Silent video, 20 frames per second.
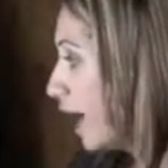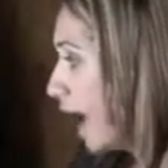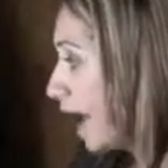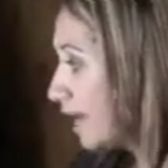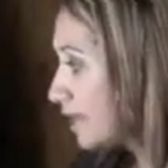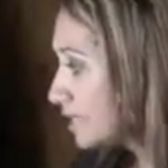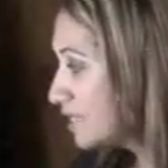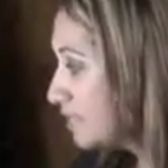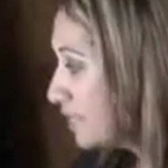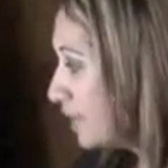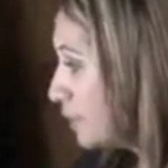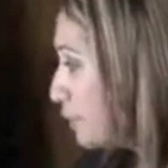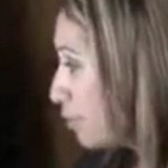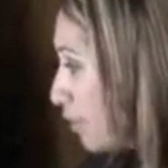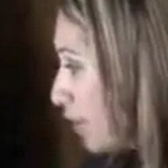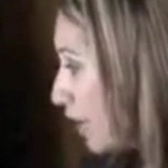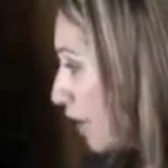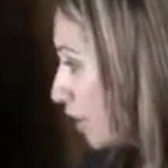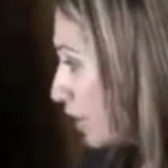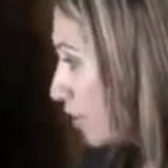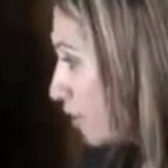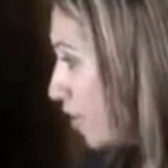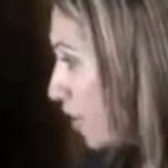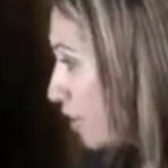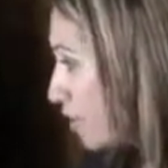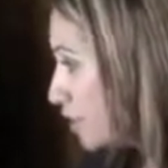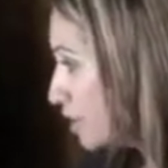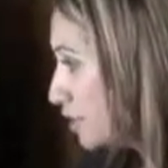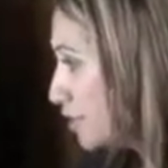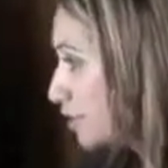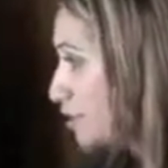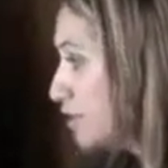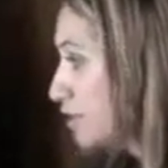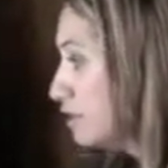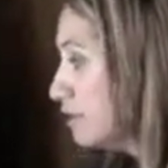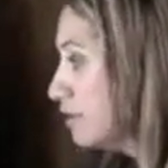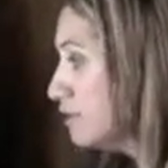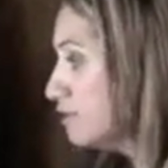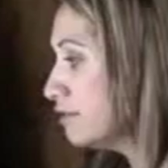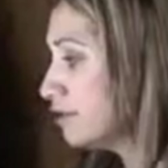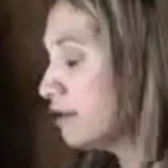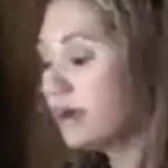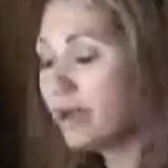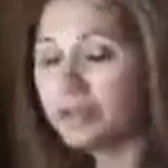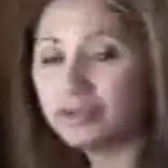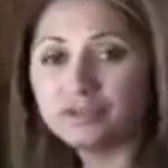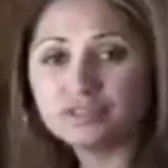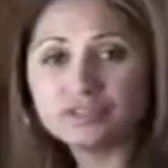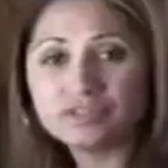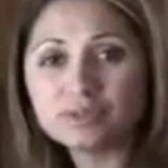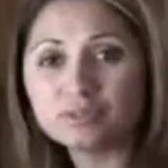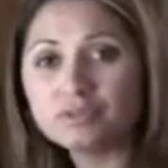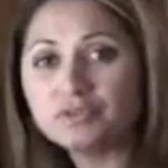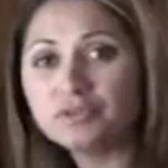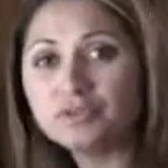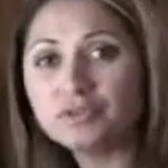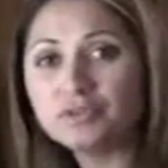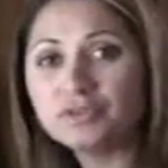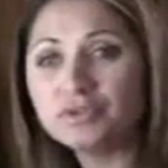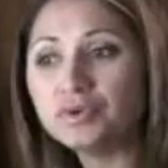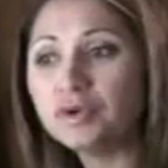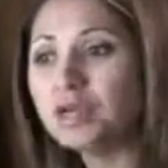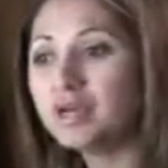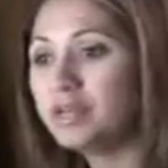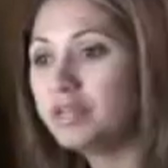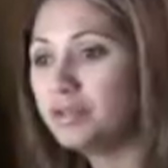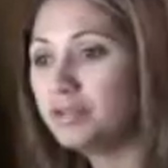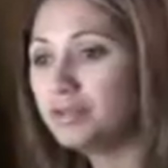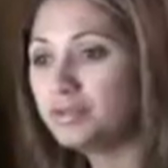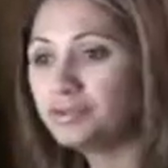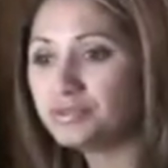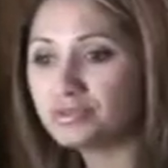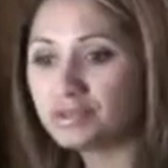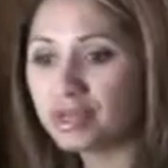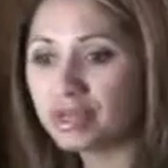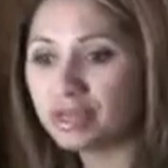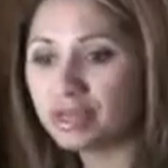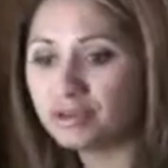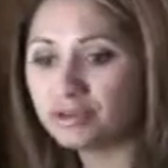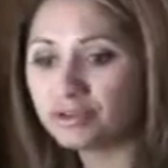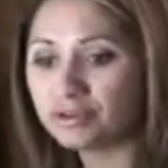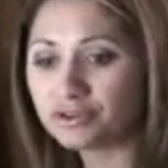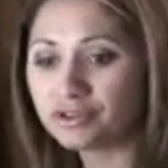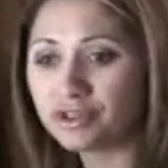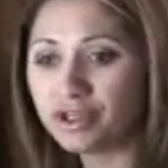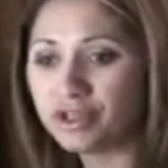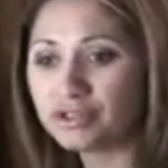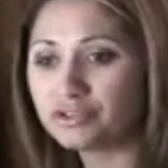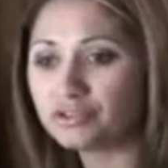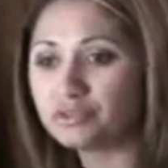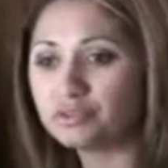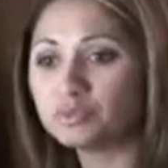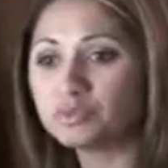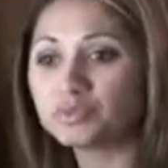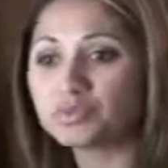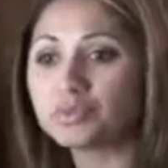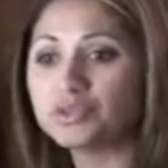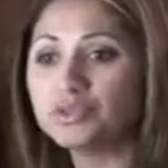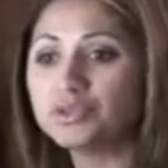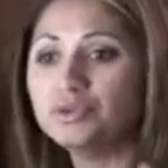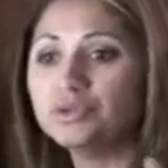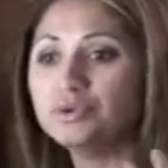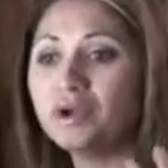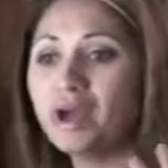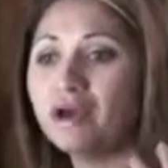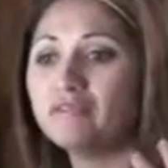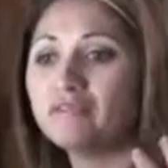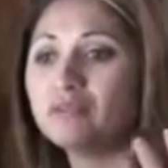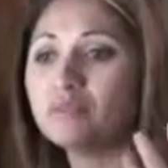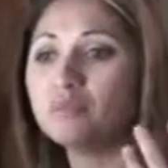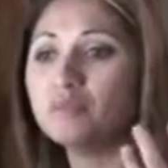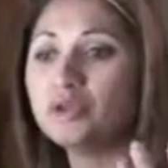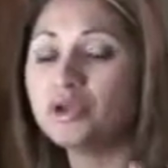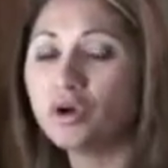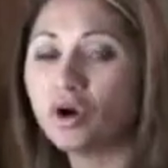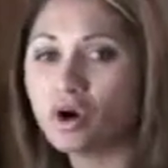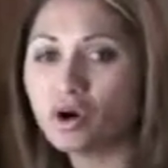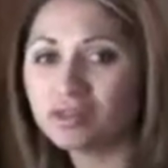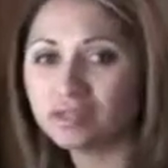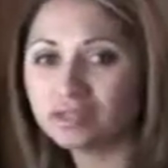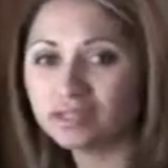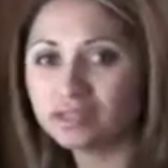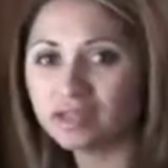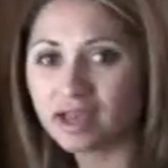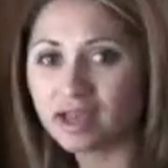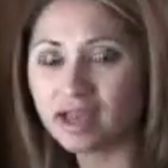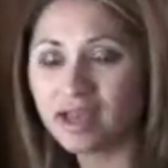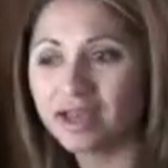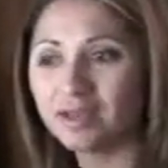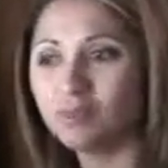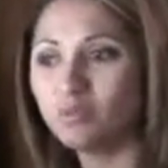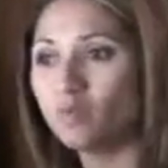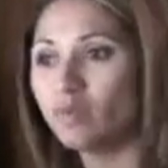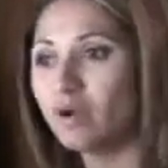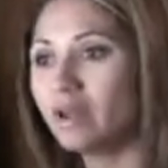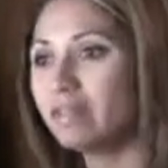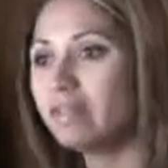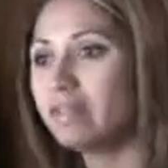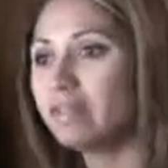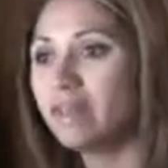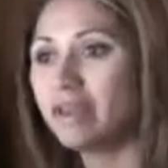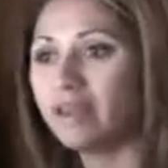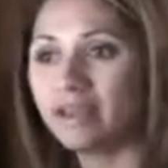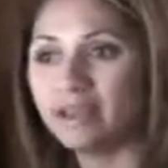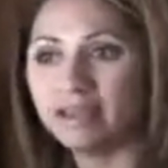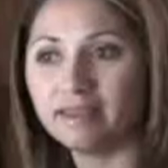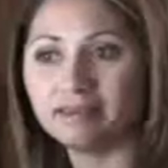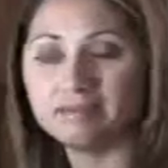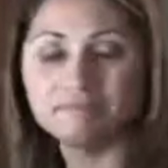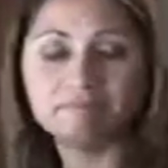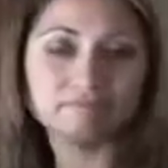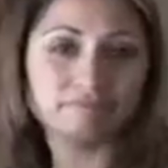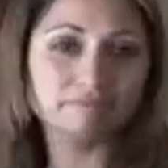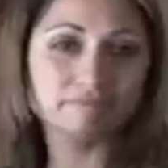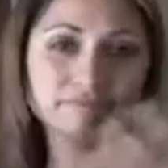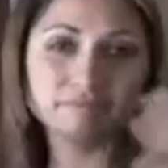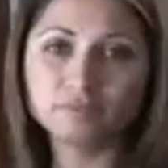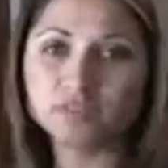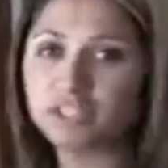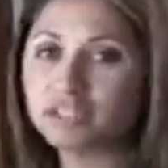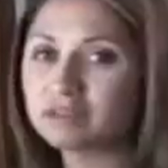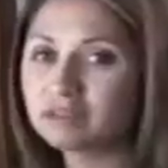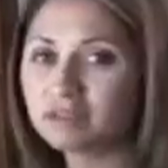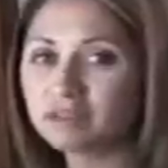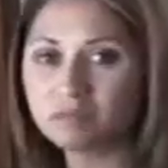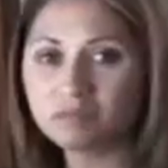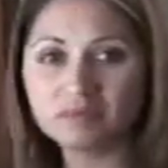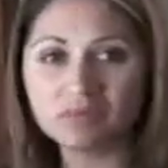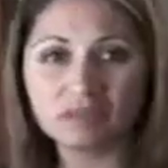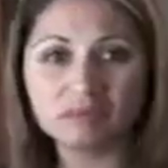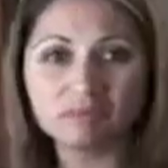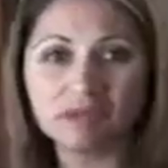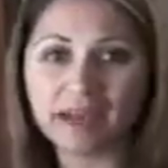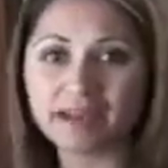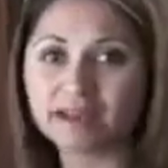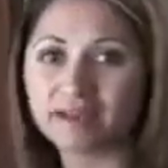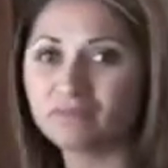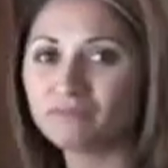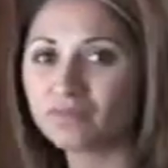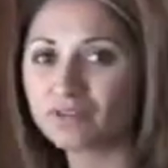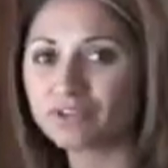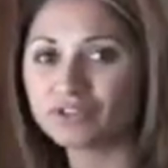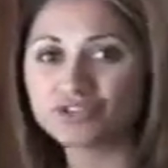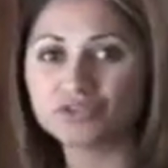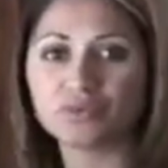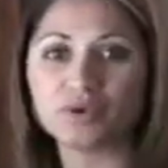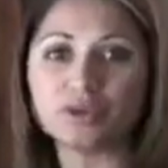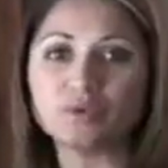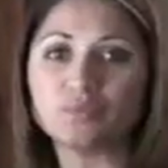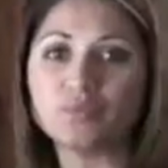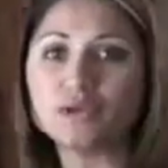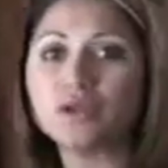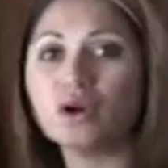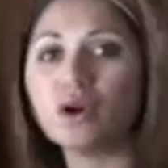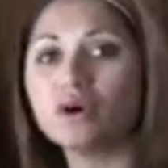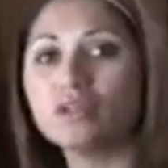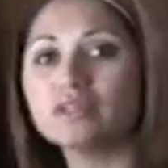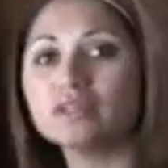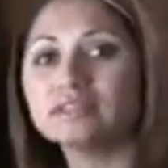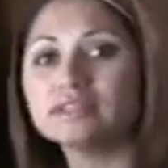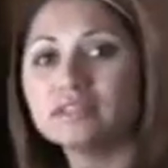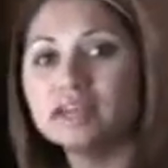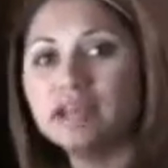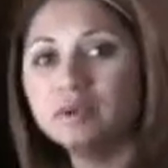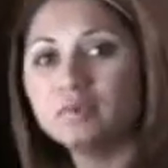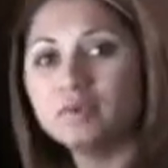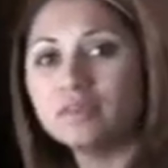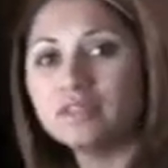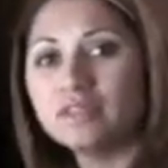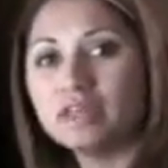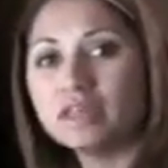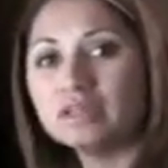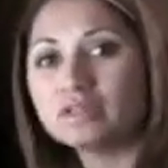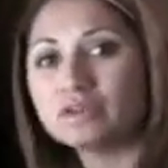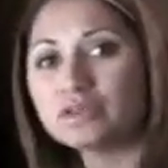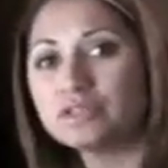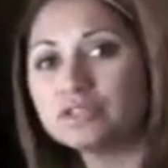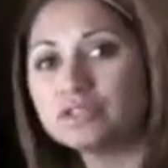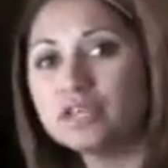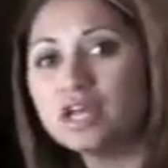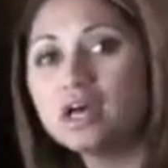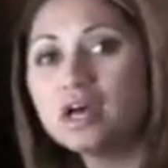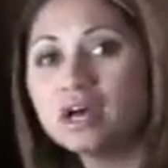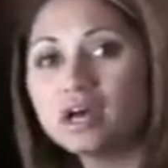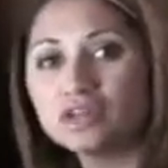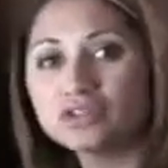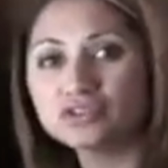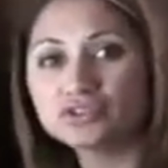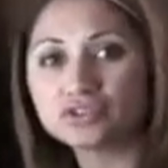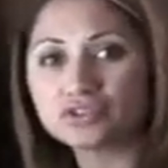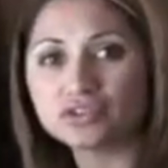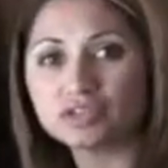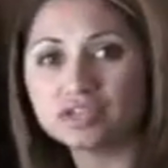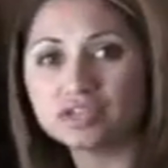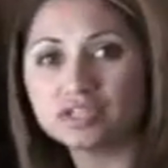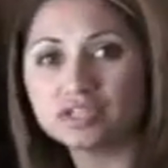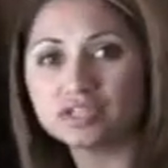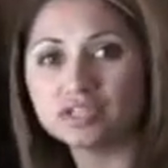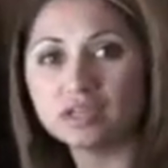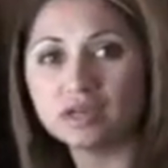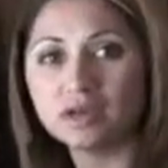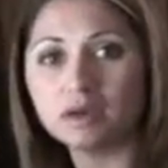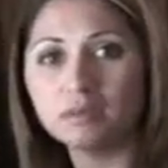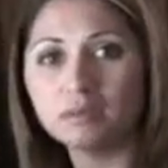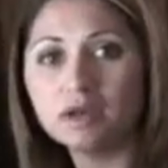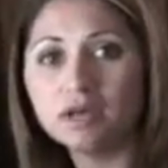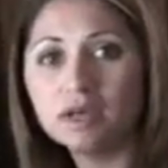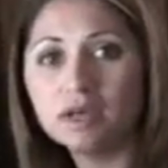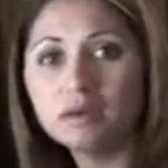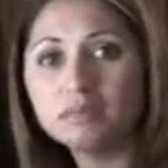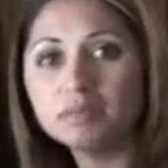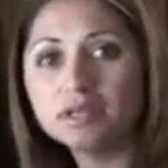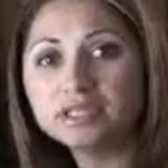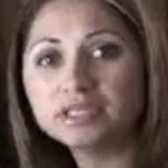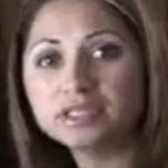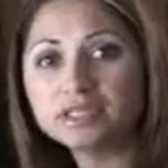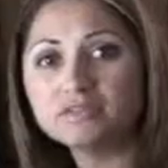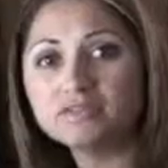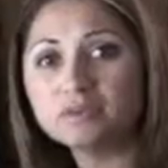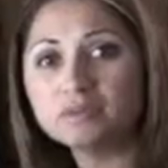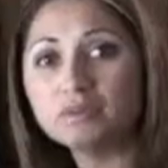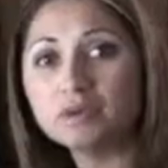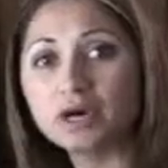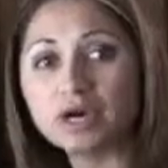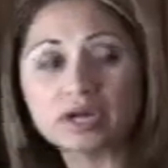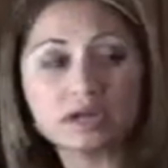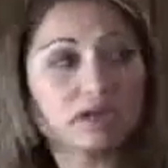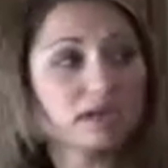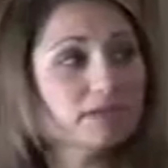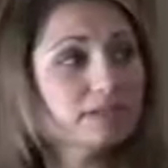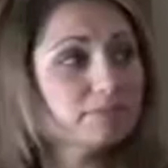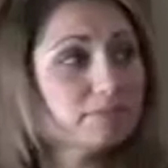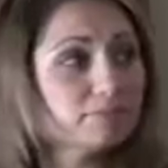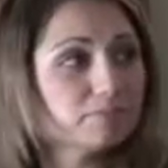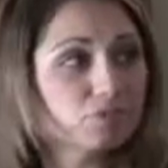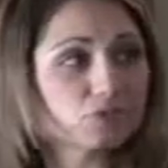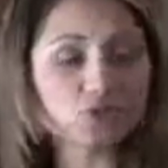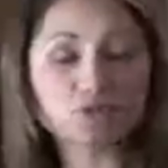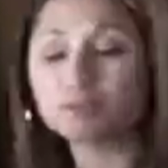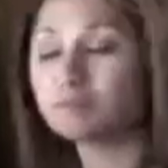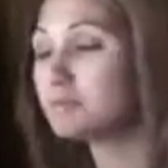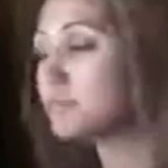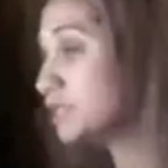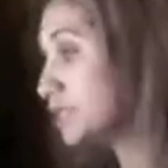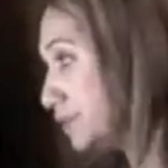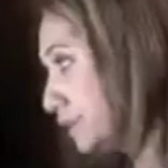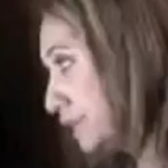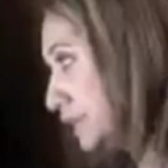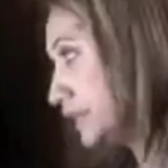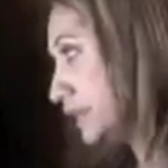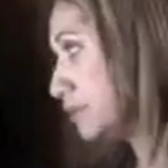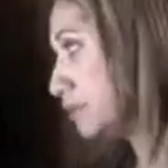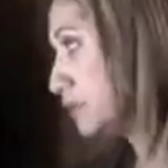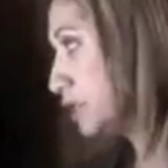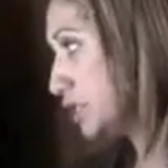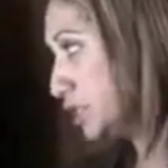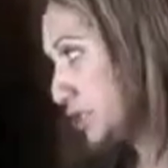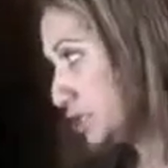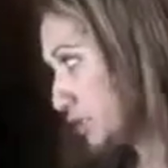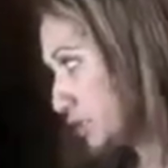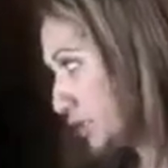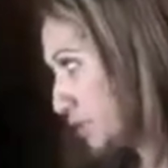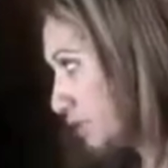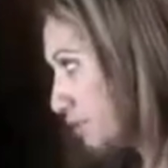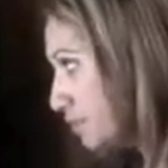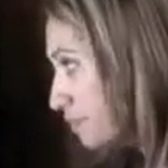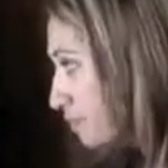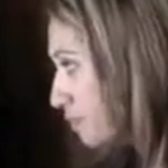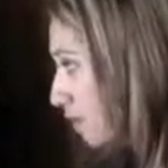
Activate prior knowledge. I know some of you use that in your classrooms, where you have them recall a time when they did something back in first grade, recall a time when they learned a certain piece of a book, a certain piece of material.